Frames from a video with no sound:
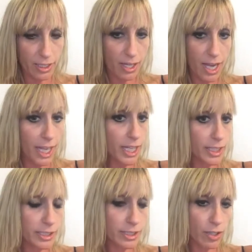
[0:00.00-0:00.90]

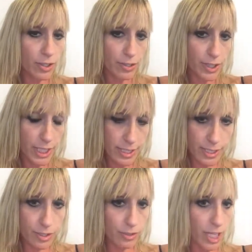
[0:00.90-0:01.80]
And are there things in
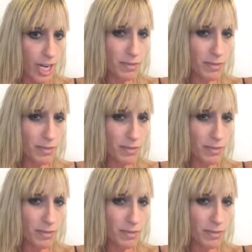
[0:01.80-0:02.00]
your life